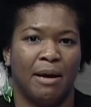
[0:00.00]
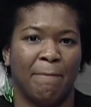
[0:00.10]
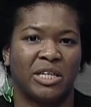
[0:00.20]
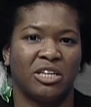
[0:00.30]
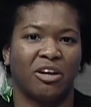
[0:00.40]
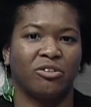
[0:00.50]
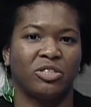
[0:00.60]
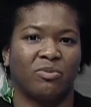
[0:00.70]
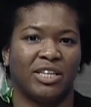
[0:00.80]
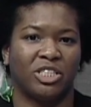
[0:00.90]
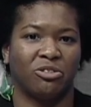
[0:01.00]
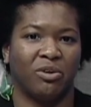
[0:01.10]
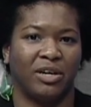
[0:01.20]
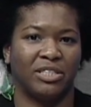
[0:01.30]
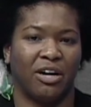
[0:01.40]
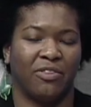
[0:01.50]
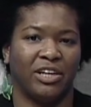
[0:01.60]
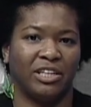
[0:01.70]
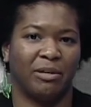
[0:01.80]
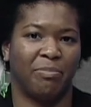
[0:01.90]
McDonald's restaurant on
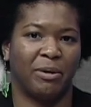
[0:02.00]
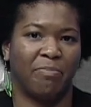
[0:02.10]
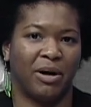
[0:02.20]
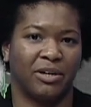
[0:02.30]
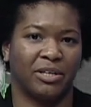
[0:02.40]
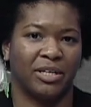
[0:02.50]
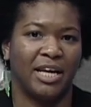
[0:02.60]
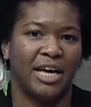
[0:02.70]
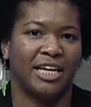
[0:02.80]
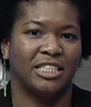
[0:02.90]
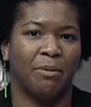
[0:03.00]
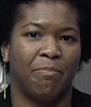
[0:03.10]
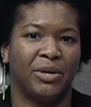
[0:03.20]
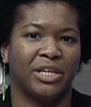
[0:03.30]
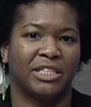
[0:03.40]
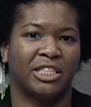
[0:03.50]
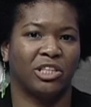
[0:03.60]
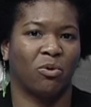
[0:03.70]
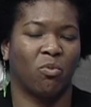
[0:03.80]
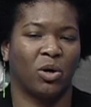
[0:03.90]
the Olympic Park is the biggest
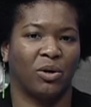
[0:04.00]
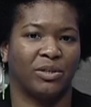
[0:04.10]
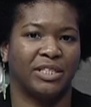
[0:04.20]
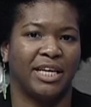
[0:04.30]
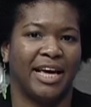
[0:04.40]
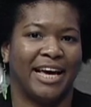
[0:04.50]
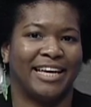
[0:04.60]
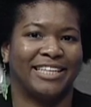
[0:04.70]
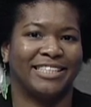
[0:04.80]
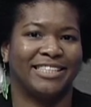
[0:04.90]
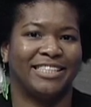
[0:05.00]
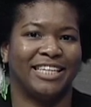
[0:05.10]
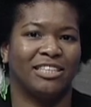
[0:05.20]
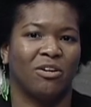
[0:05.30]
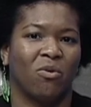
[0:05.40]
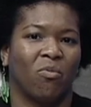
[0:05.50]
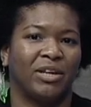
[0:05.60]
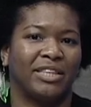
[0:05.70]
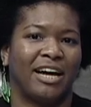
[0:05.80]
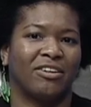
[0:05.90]
in the world and can seat
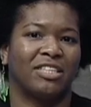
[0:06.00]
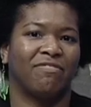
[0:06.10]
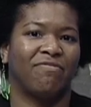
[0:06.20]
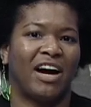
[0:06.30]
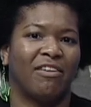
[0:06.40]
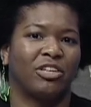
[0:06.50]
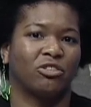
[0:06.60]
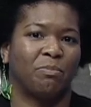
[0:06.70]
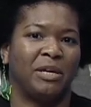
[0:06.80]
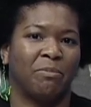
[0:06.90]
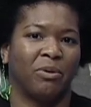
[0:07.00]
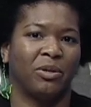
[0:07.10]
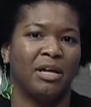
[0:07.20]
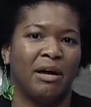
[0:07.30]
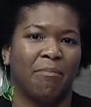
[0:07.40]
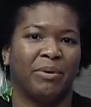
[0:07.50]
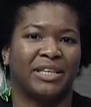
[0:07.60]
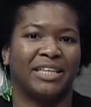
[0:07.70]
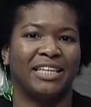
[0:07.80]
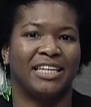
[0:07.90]
one thousand five hundred people,
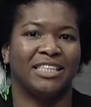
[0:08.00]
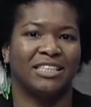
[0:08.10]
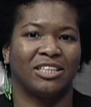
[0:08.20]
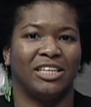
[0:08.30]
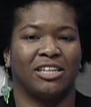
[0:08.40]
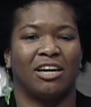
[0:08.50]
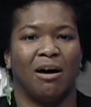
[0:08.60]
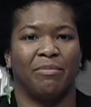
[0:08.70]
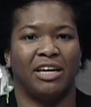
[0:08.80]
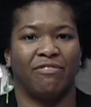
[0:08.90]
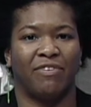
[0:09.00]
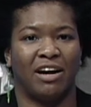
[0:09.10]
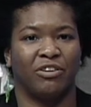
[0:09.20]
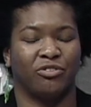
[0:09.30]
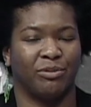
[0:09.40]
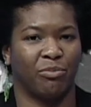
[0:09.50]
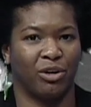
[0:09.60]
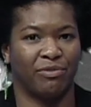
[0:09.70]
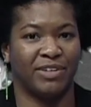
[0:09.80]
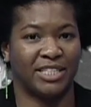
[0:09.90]
but could easily accommodate five hundred
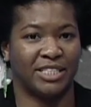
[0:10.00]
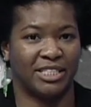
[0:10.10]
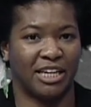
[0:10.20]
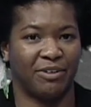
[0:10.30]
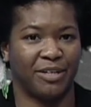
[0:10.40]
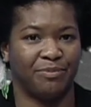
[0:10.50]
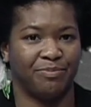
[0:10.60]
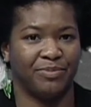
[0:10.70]
more if necessary.